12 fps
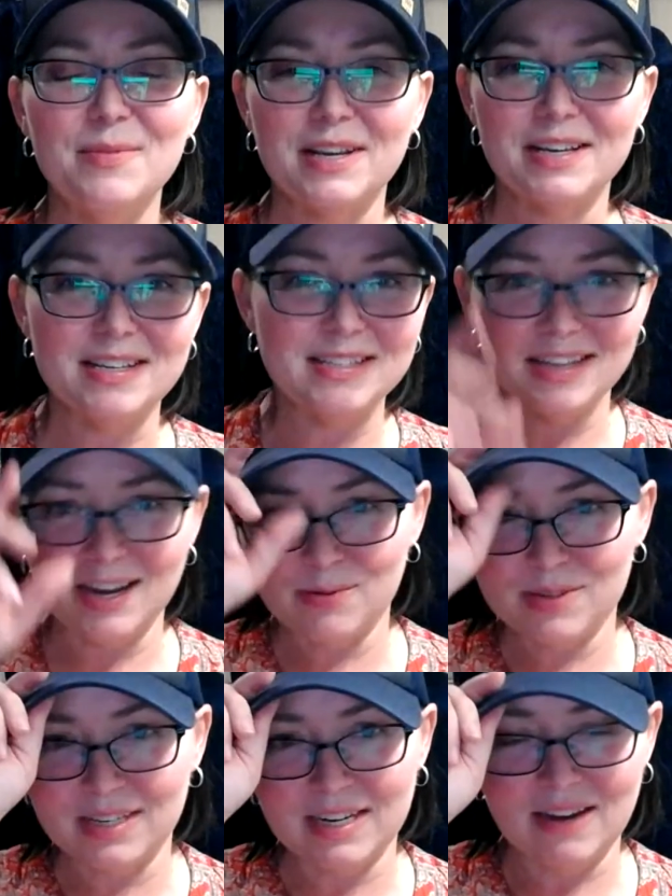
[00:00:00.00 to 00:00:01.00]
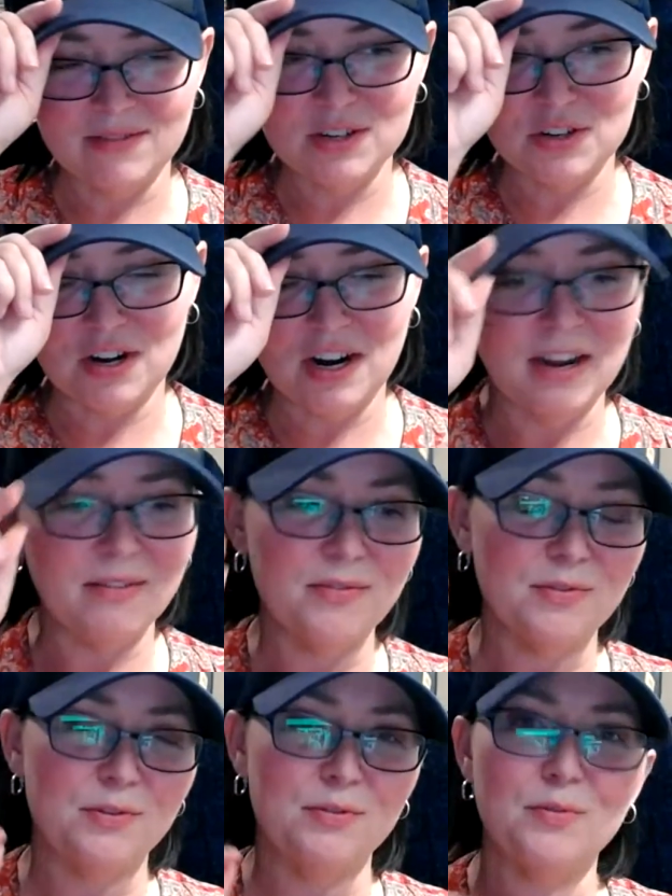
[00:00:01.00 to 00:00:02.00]
because I was going to have to drive
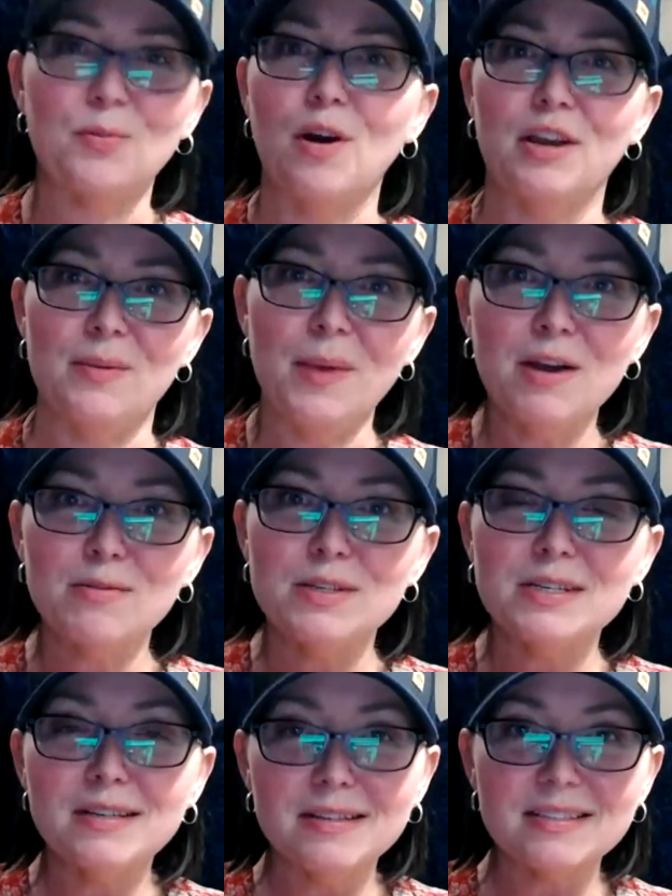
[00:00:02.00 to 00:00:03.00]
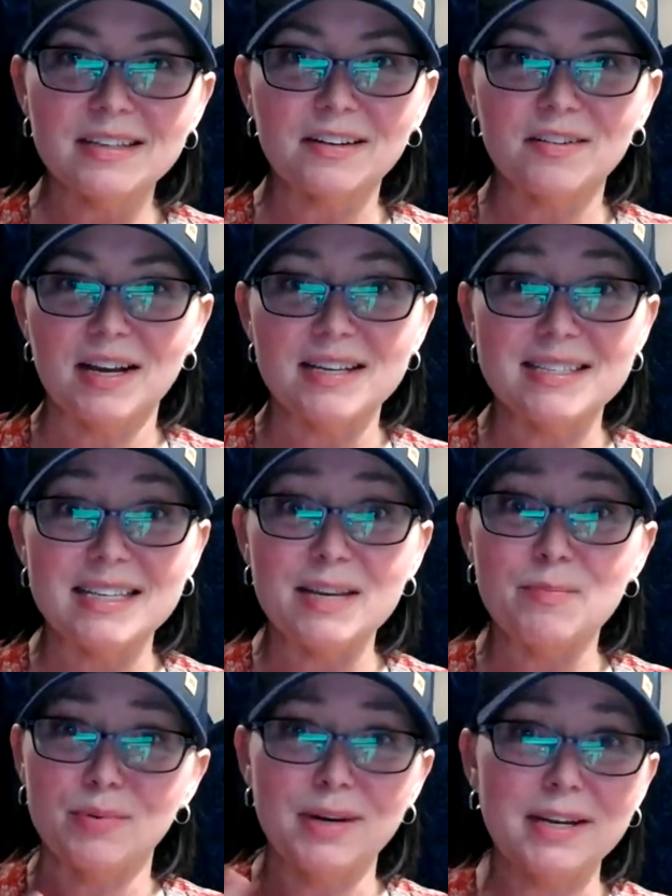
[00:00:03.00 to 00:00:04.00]
through the Rocky Mountains in a Class C,
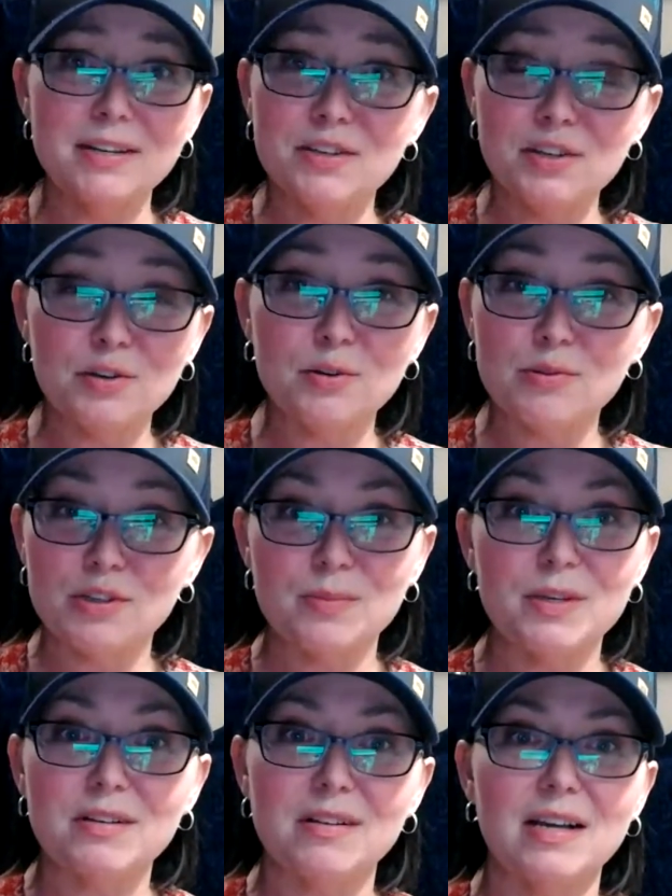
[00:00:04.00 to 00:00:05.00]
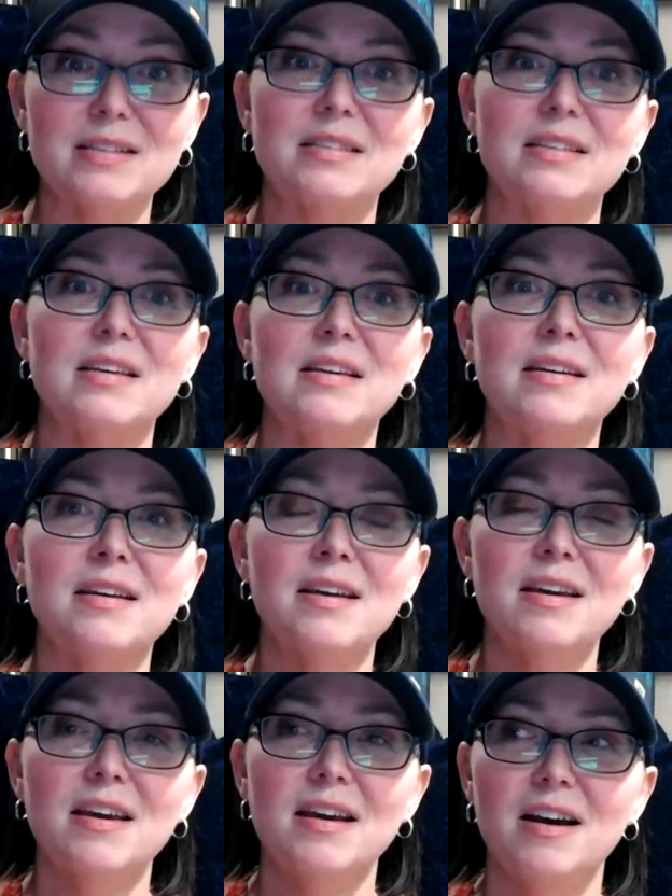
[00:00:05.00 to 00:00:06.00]
brand new to me Class C.
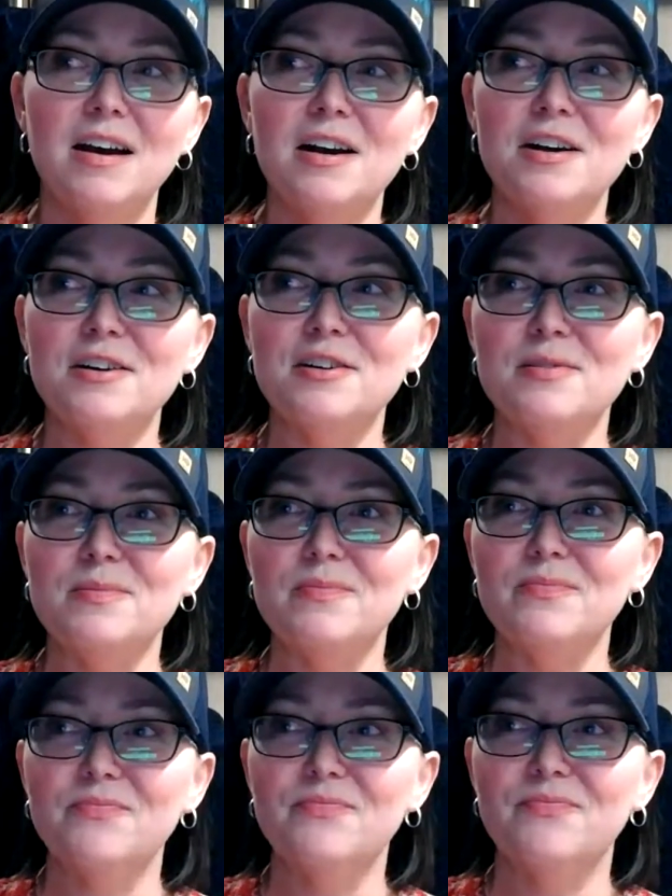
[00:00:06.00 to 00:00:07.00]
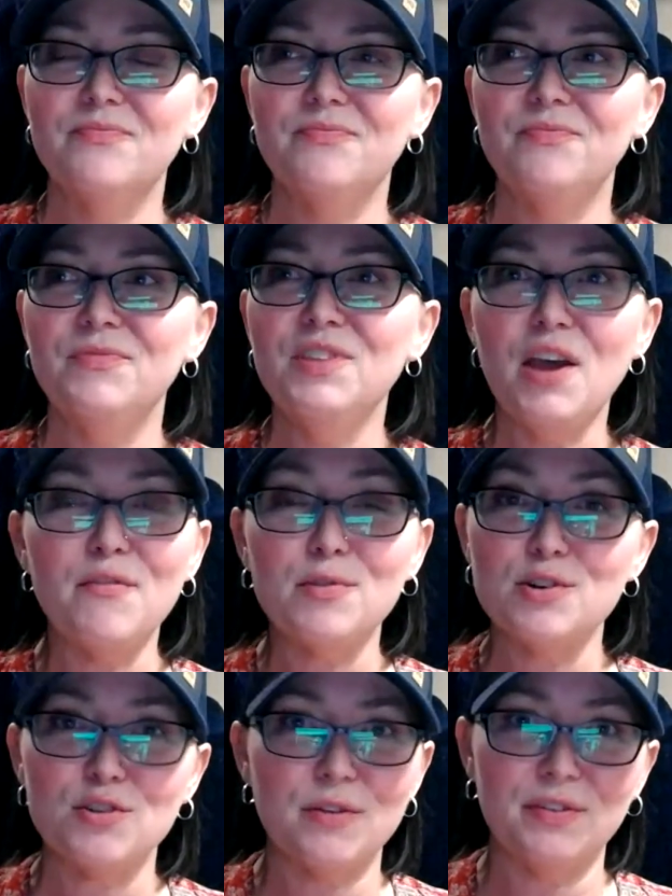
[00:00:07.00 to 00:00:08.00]
Never
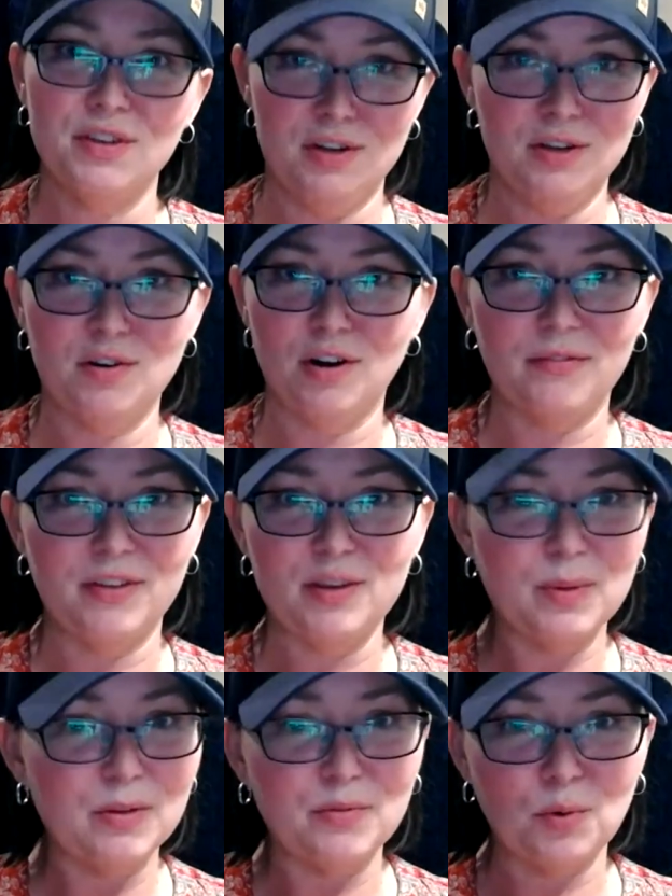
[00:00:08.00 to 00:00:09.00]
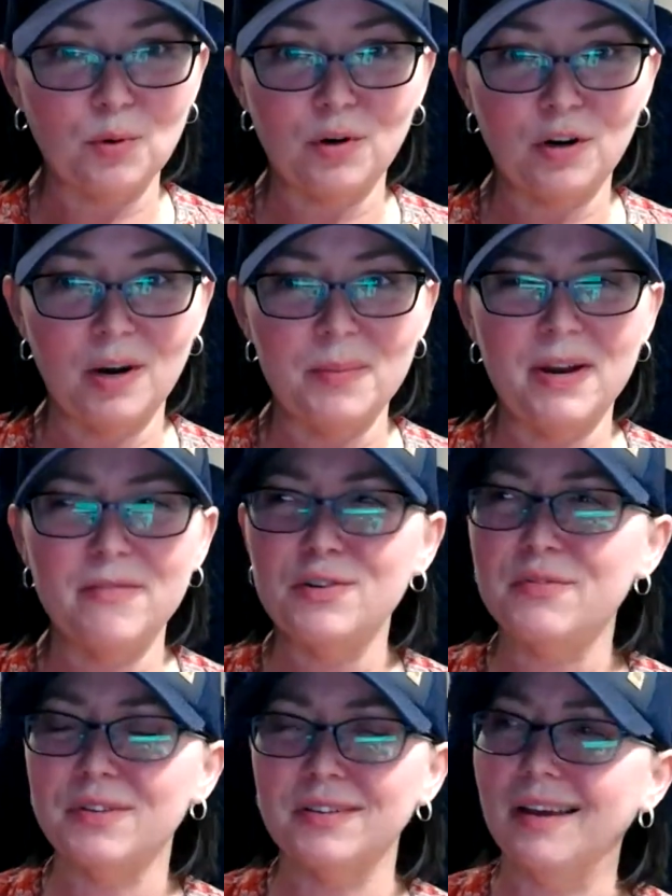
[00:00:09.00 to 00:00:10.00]
driven an RV before. I mean, I've
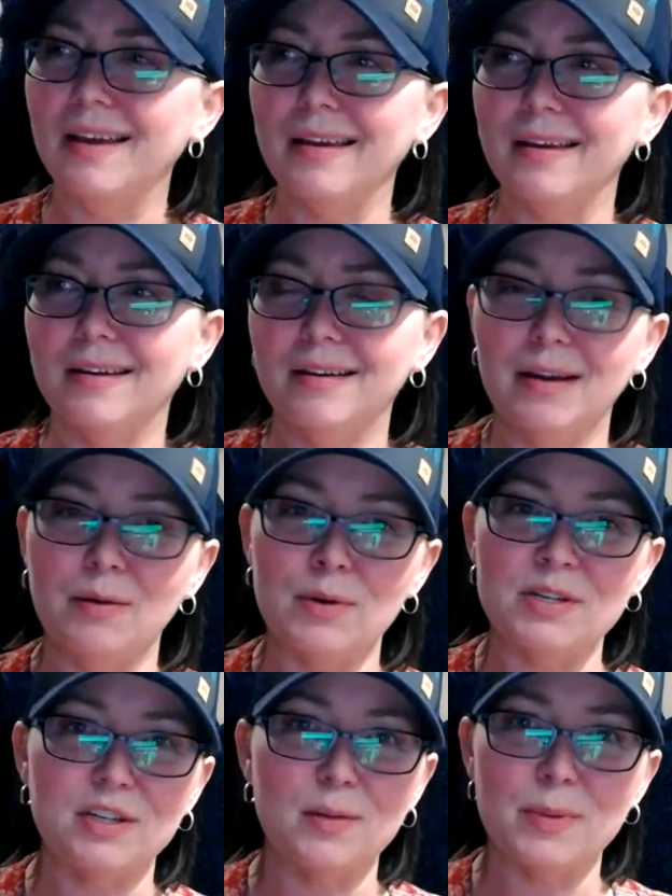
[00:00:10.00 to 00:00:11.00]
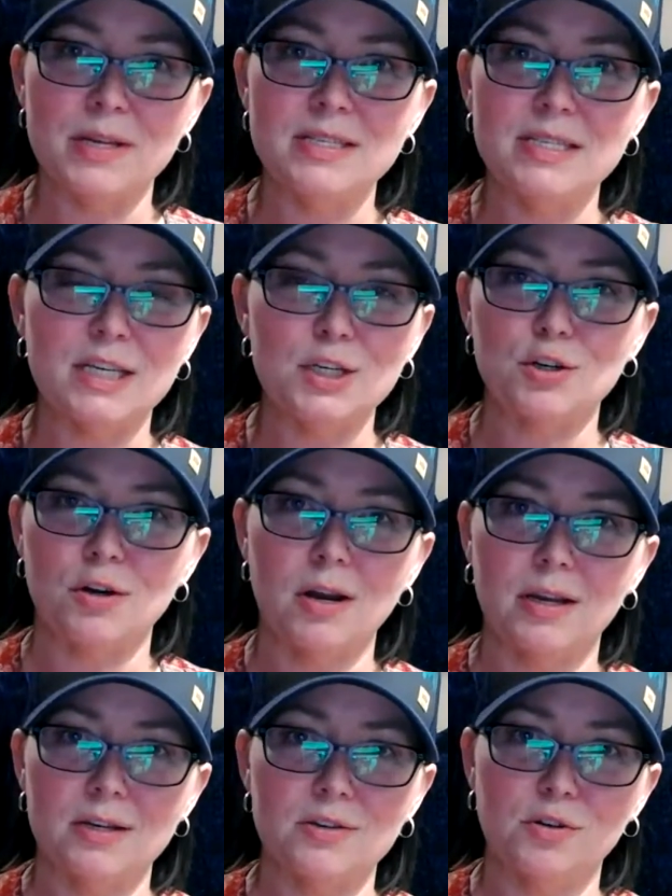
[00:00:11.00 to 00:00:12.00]
driven I rented a Penske
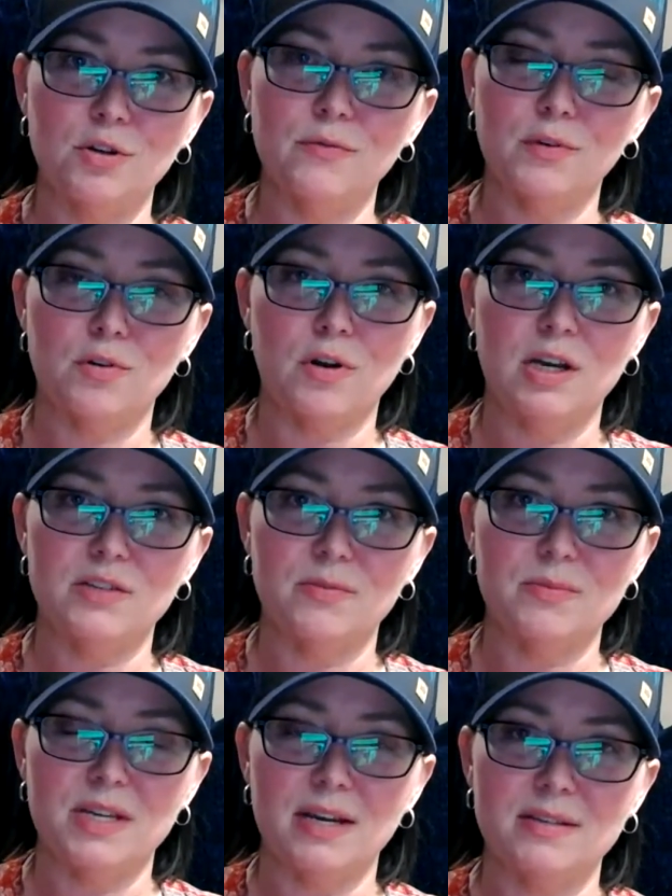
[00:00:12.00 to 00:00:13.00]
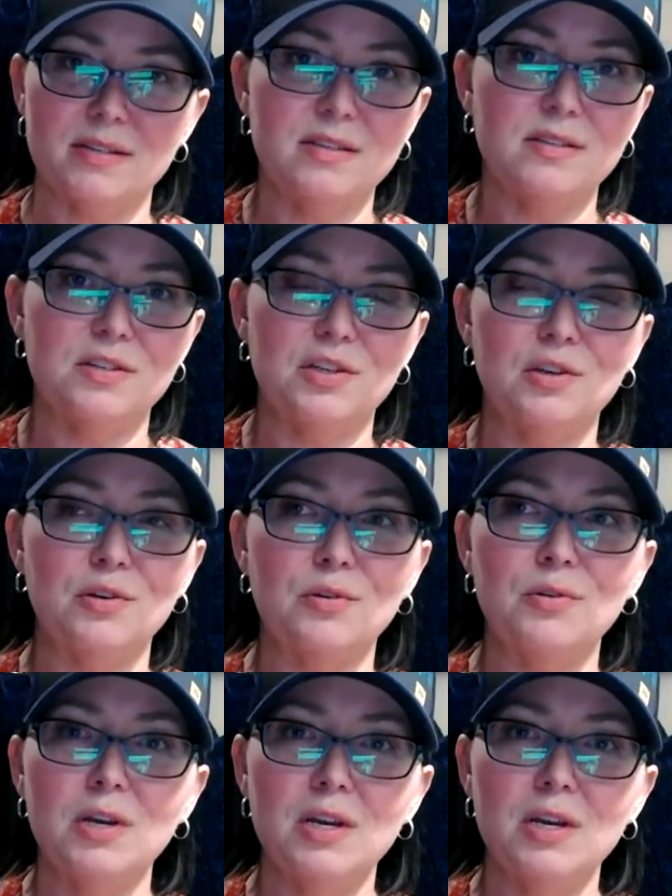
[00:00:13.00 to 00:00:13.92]
truck and drove across from Texas to